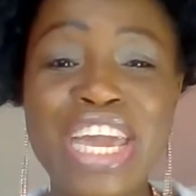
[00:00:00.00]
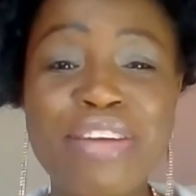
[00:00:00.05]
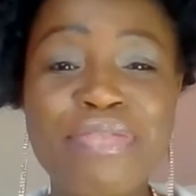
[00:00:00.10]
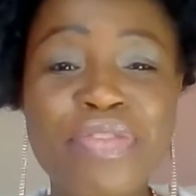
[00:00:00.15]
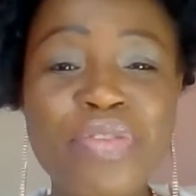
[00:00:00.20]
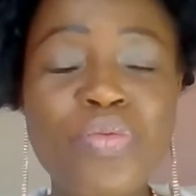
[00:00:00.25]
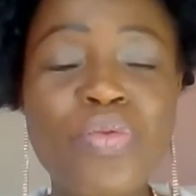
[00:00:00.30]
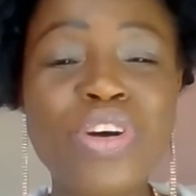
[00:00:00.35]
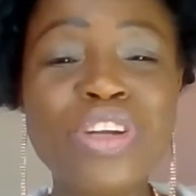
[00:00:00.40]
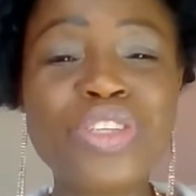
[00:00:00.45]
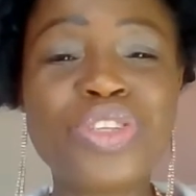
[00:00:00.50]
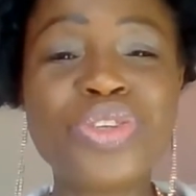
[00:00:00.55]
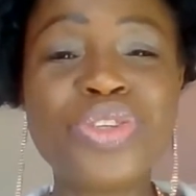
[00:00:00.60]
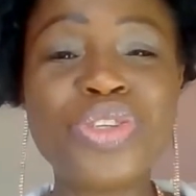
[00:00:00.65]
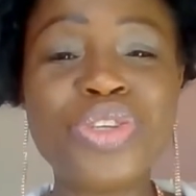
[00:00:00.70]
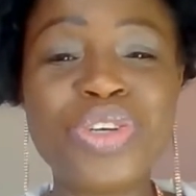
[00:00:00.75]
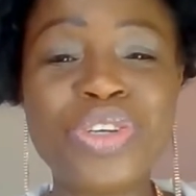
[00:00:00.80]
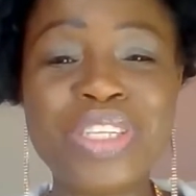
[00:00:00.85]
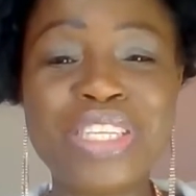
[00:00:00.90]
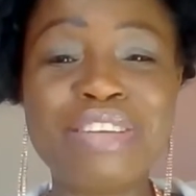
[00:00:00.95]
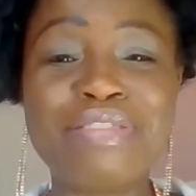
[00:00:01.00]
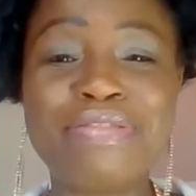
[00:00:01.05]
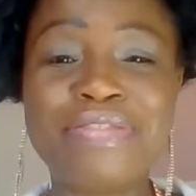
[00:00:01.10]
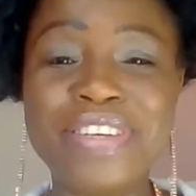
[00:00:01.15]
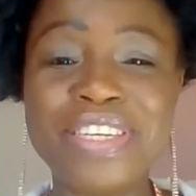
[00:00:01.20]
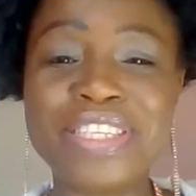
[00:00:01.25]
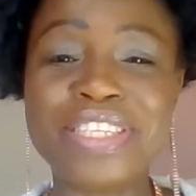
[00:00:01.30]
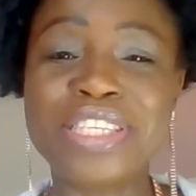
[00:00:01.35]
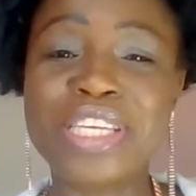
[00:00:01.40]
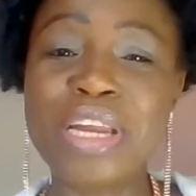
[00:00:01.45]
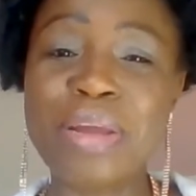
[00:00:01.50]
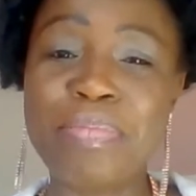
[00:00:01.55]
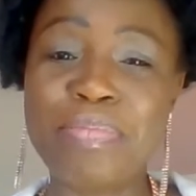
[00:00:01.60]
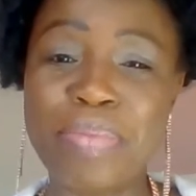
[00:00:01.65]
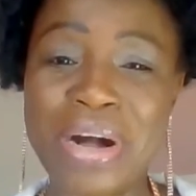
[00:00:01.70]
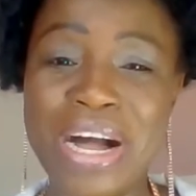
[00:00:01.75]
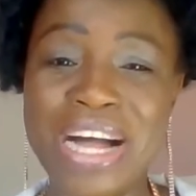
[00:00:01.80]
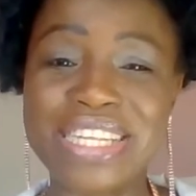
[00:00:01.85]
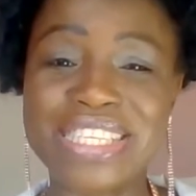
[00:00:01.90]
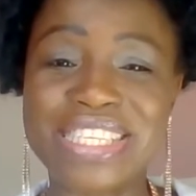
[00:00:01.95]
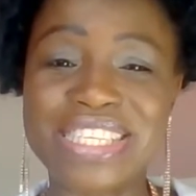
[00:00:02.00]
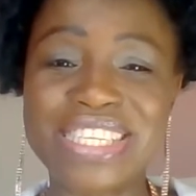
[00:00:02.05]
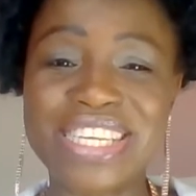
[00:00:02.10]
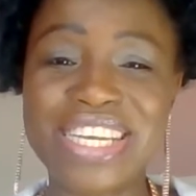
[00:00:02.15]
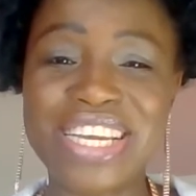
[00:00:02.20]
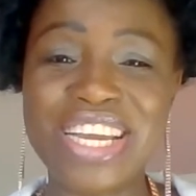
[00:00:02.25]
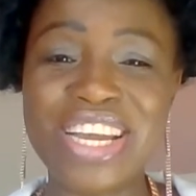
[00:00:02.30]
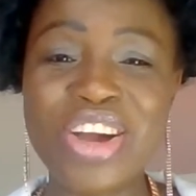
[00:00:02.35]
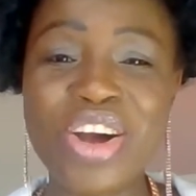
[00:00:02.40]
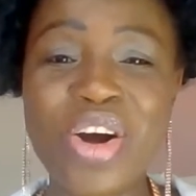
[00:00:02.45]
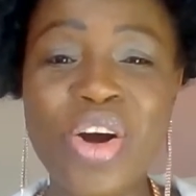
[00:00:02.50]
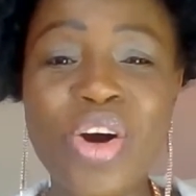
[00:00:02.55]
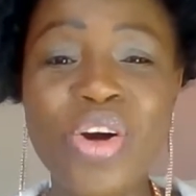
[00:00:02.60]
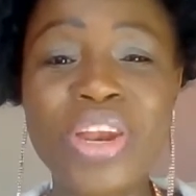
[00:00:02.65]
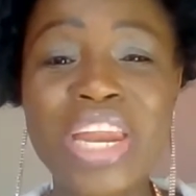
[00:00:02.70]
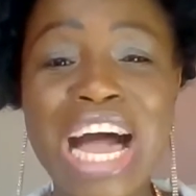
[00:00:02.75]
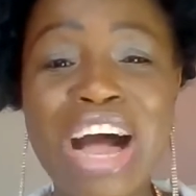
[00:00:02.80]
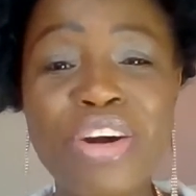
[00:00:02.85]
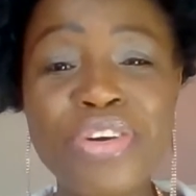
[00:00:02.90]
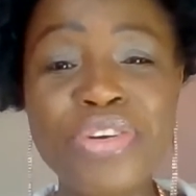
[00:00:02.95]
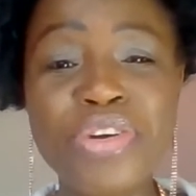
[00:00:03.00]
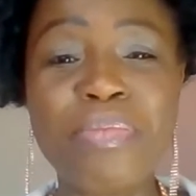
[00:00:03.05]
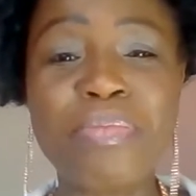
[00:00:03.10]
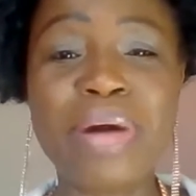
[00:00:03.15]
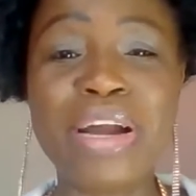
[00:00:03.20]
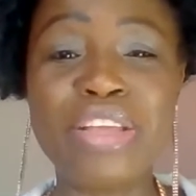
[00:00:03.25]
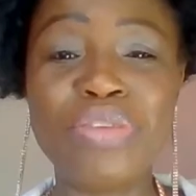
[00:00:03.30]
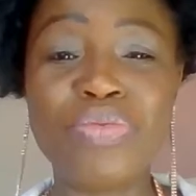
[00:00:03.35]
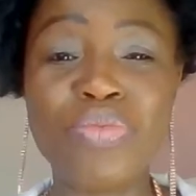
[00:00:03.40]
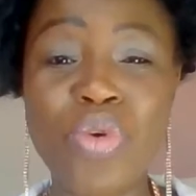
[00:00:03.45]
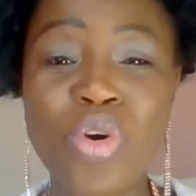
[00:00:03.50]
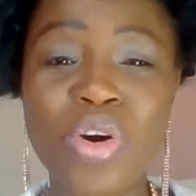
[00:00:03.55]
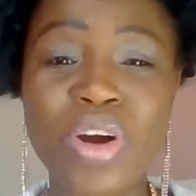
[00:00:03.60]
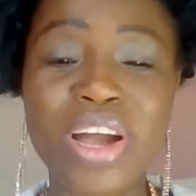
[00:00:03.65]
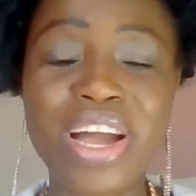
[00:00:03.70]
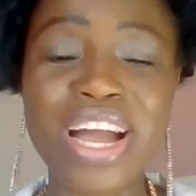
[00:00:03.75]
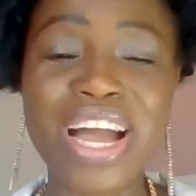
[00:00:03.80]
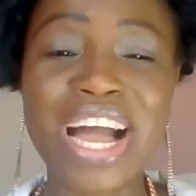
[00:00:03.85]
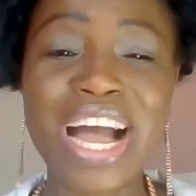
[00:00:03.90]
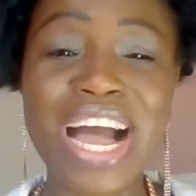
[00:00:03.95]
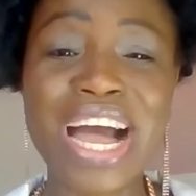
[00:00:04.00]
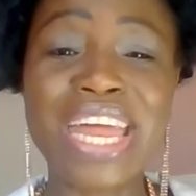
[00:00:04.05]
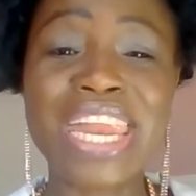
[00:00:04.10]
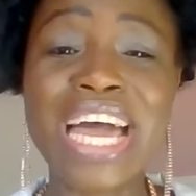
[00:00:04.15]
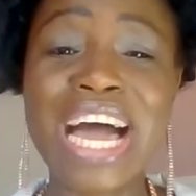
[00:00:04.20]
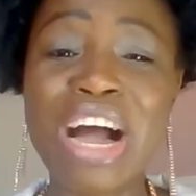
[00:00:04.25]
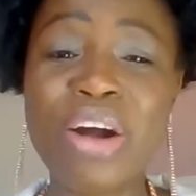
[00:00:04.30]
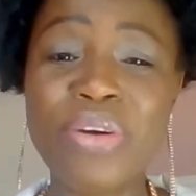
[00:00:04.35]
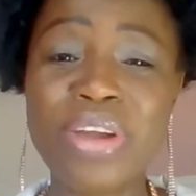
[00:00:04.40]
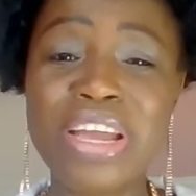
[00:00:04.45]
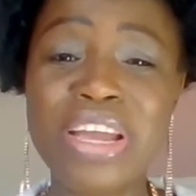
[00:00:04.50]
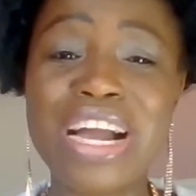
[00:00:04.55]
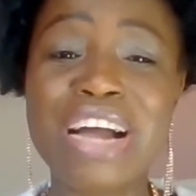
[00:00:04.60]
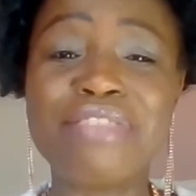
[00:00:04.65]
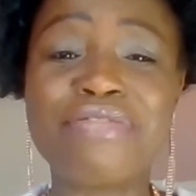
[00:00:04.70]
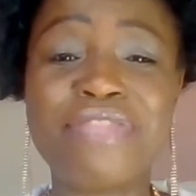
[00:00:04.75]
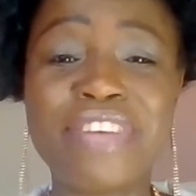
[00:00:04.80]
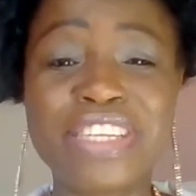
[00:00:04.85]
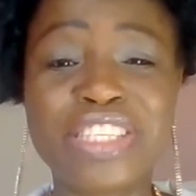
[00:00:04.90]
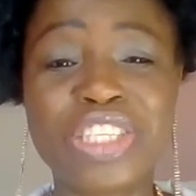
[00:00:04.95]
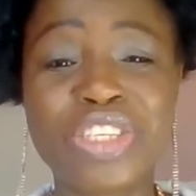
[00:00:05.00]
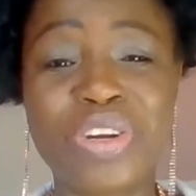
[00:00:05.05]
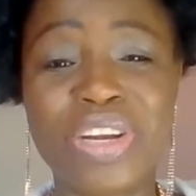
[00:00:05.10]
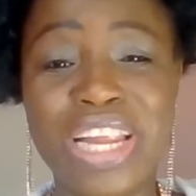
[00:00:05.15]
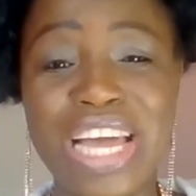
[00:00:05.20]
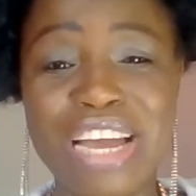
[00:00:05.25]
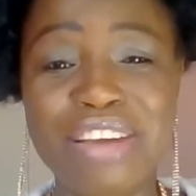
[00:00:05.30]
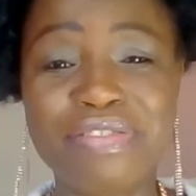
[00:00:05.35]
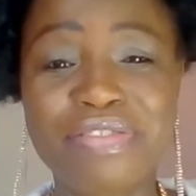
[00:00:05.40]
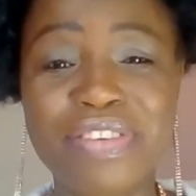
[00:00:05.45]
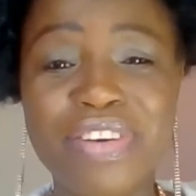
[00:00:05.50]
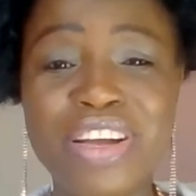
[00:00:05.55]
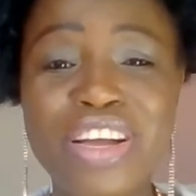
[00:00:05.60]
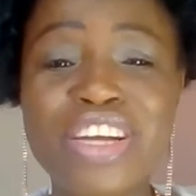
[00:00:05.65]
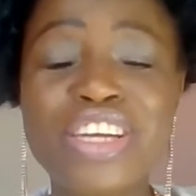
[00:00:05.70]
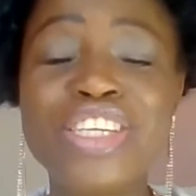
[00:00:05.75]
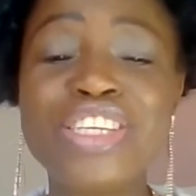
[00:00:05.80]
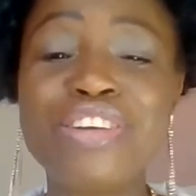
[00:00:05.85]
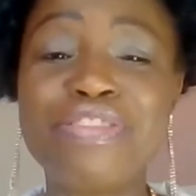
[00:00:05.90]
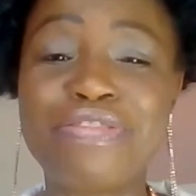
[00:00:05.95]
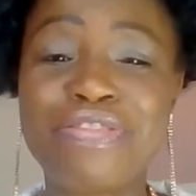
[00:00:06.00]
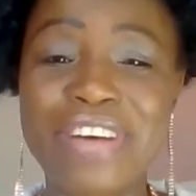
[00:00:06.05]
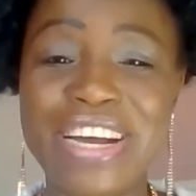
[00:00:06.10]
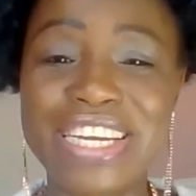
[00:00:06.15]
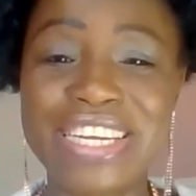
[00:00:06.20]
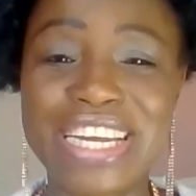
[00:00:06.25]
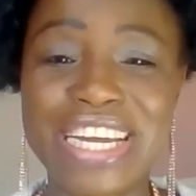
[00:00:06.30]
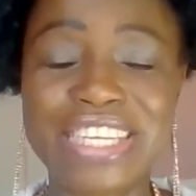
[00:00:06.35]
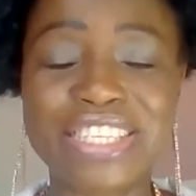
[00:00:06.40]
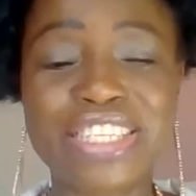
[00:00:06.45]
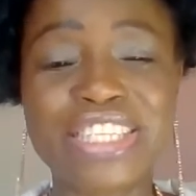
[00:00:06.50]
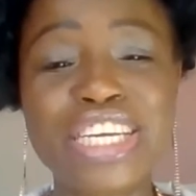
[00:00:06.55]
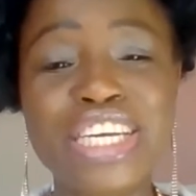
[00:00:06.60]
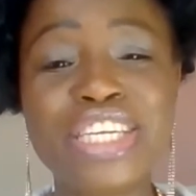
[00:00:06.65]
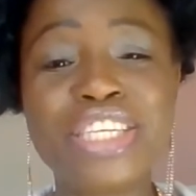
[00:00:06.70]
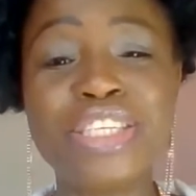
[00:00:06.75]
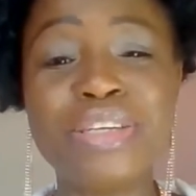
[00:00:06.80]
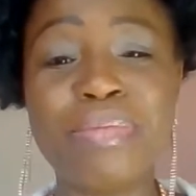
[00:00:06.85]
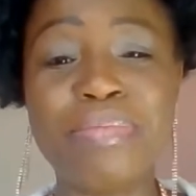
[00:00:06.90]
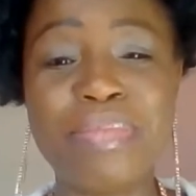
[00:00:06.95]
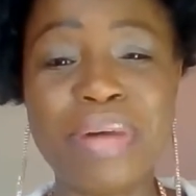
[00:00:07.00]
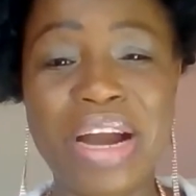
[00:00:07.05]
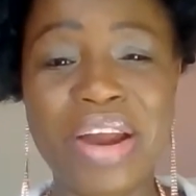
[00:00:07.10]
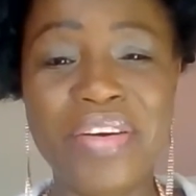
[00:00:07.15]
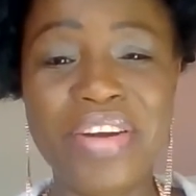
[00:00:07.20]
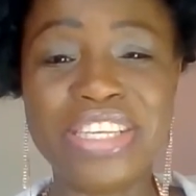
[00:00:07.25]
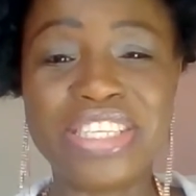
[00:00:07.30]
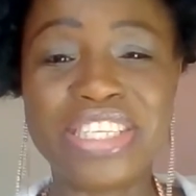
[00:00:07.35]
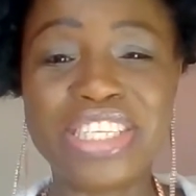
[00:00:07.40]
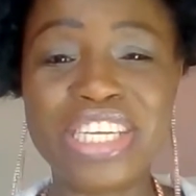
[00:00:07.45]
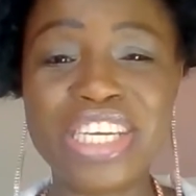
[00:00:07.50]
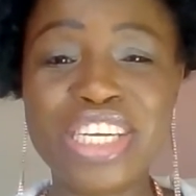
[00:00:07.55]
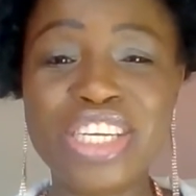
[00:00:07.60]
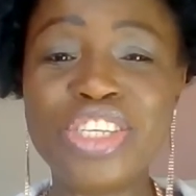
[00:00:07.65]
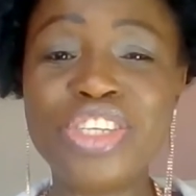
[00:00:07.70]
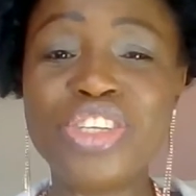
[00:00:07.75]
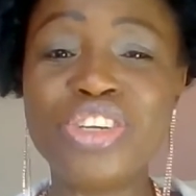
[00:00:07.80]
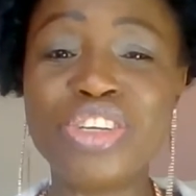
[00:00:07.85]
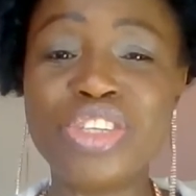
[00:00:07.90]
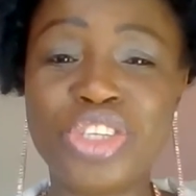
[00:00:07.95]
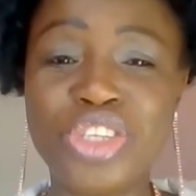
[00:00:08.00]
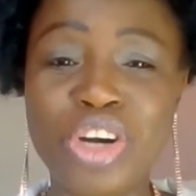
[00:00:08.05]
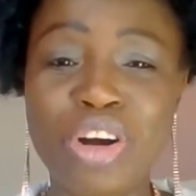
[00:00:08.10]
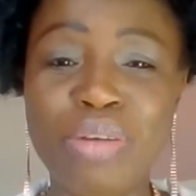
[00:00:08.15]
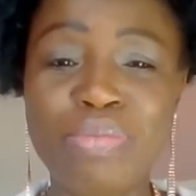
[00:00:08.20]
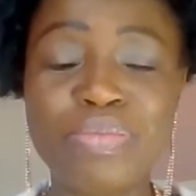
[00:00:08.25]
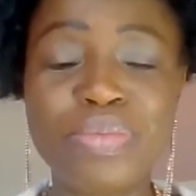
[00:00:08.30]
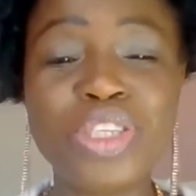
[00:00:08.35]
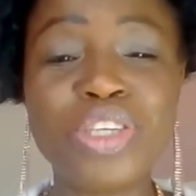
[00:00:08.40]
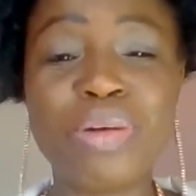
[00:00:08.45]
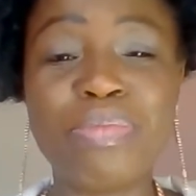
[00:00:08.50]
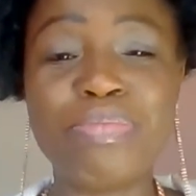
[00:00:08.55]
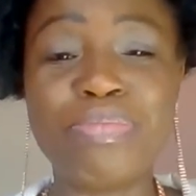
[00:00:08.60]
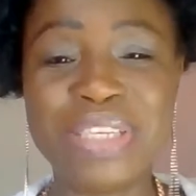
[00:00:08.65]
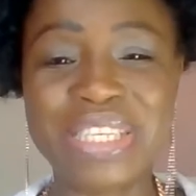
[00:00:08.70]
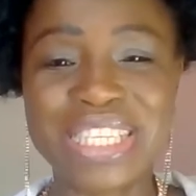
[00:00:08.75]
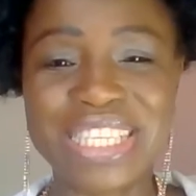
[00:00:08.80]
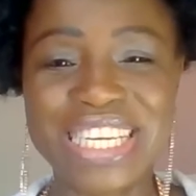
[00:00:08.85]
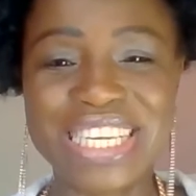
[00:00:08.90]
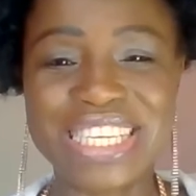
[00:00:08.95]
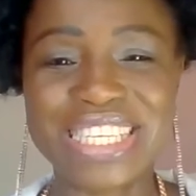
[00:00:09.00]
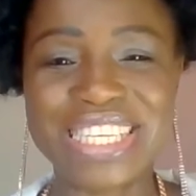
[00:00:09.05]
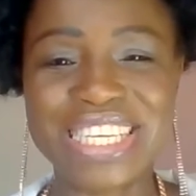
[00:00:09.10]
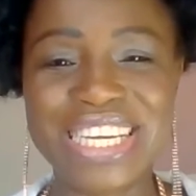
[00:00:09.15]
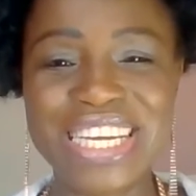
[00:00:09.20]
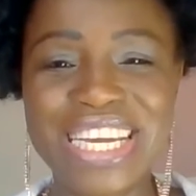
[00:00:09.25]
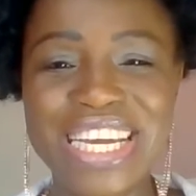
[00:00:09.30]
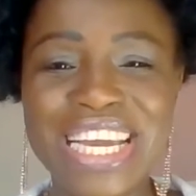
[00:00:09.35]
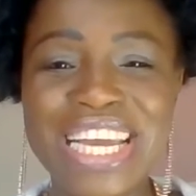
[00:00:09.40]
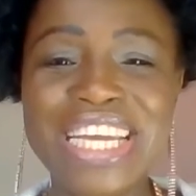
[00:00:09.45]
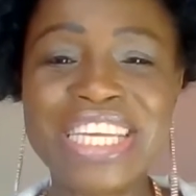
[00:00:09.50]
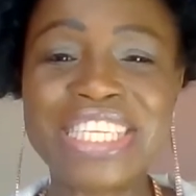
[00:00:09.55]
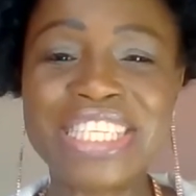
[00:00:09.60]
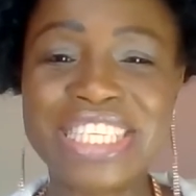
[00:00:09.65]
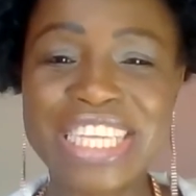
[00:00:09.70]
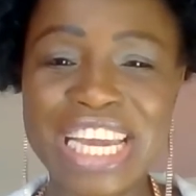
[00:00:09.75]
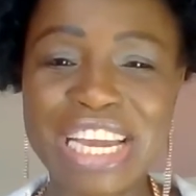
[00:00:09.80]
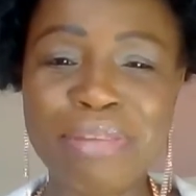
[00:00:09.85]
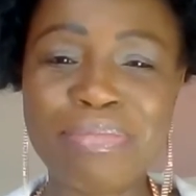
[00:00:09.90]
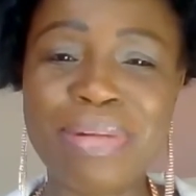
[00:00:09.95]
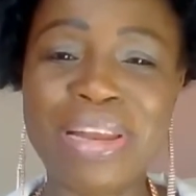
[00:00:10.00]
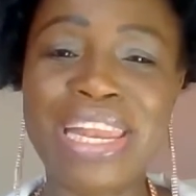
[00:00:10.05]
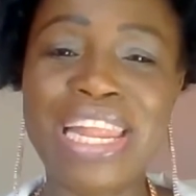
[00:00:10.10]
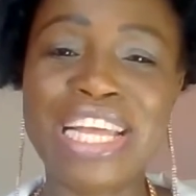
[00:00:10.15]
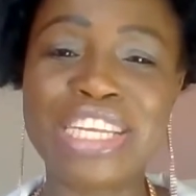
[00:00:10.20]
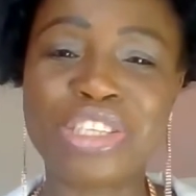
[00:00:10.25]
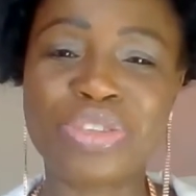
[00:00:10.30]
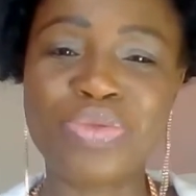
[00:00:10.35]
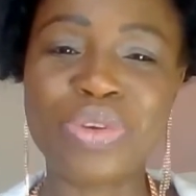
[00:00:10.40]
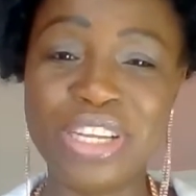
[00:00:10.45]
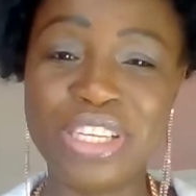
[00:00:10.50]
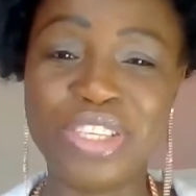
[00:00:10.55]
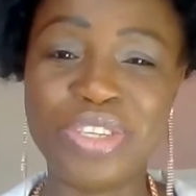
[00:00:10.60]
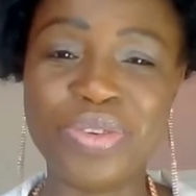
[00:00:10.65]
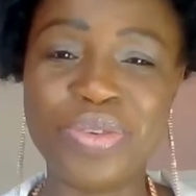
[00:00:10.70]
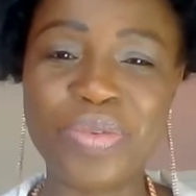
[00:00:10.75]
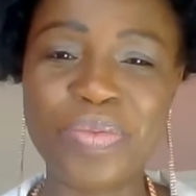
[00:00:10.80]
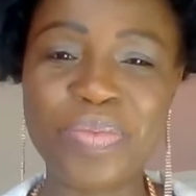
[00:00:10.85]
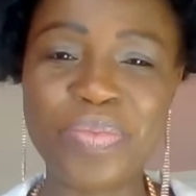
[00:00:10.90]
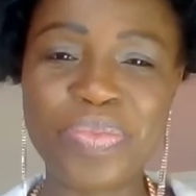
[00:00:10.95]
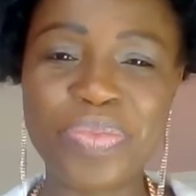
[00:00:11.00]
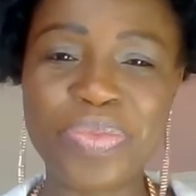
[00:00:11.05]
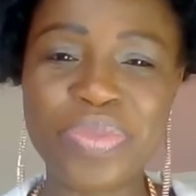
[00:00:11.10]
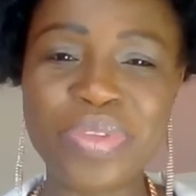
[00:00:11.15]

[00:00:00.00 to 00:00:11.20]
If you want to know the first three parts on how your mind work and how it affects your life, your finance, your marriage, your job, your business, check my last video.